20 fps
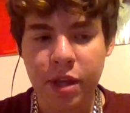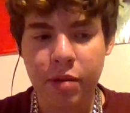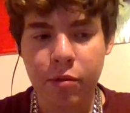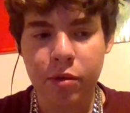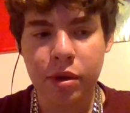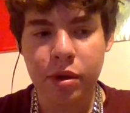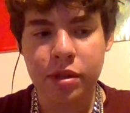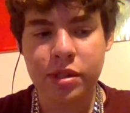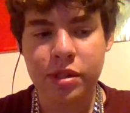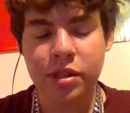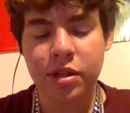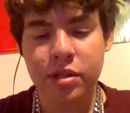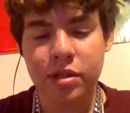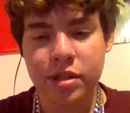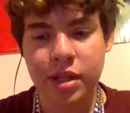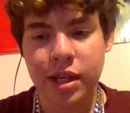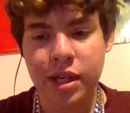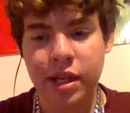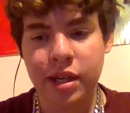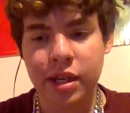when I was
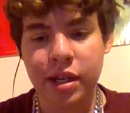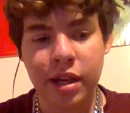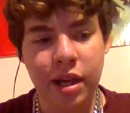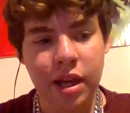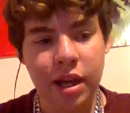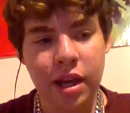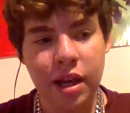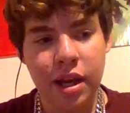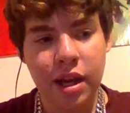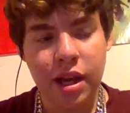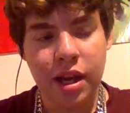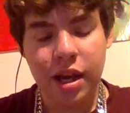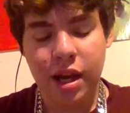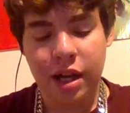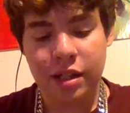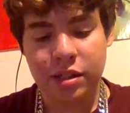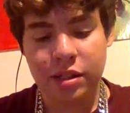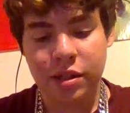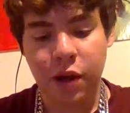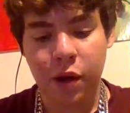13,
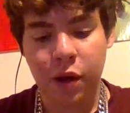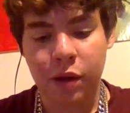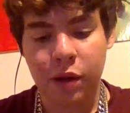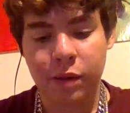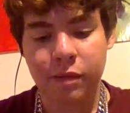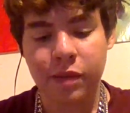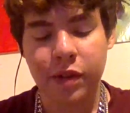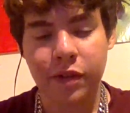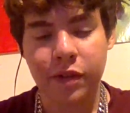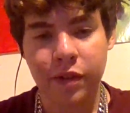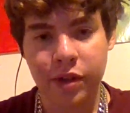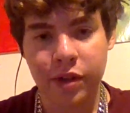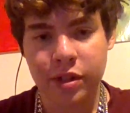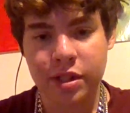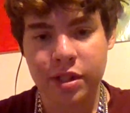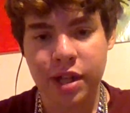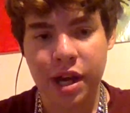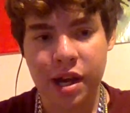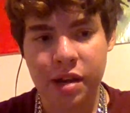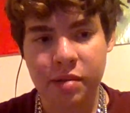I saw him for the
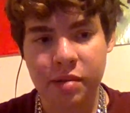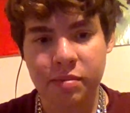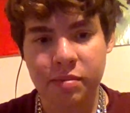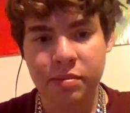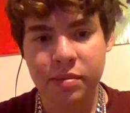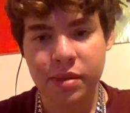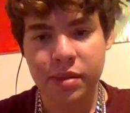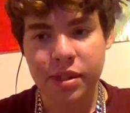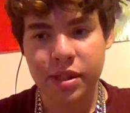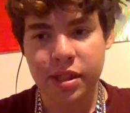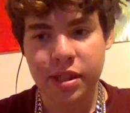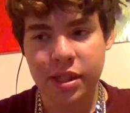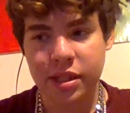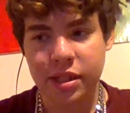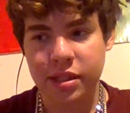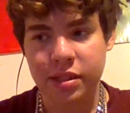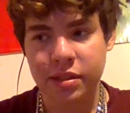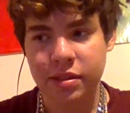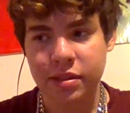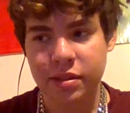first time
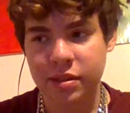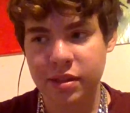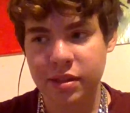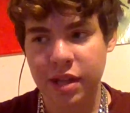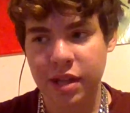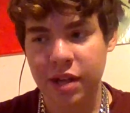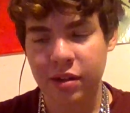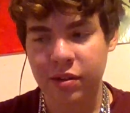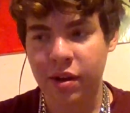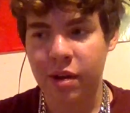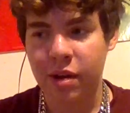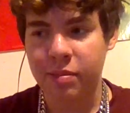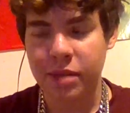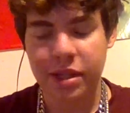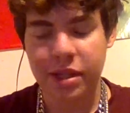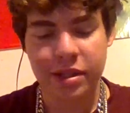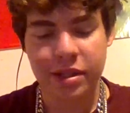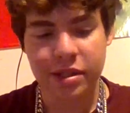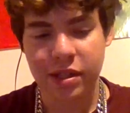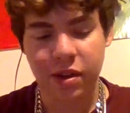in I don't know how many
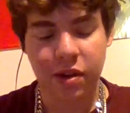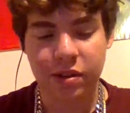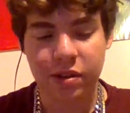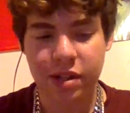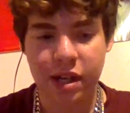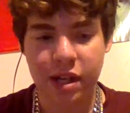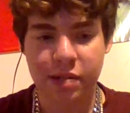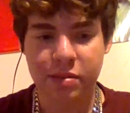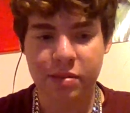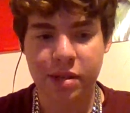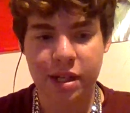years, a long time.